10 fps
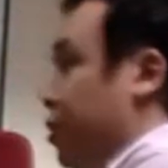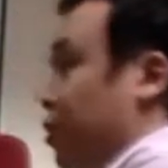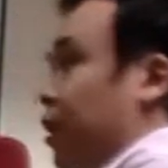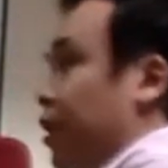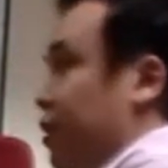and
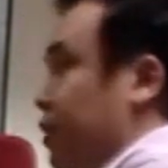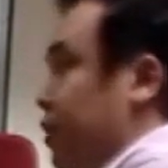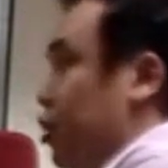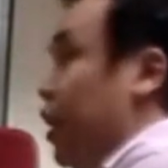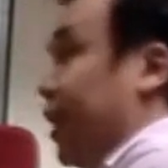so uh,
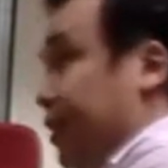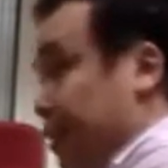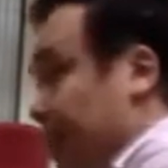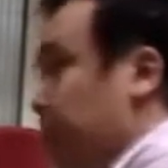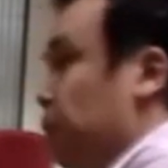even
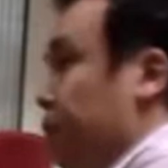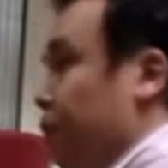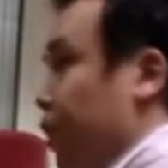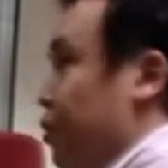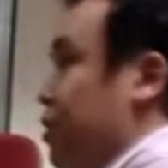China,
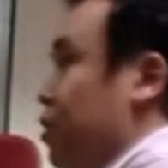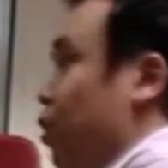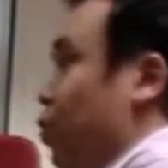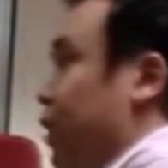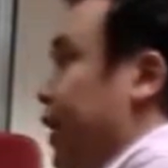right, to see
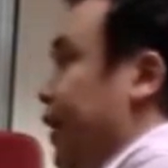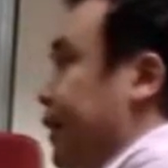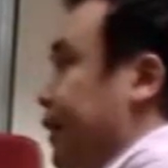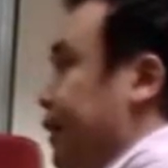what we can,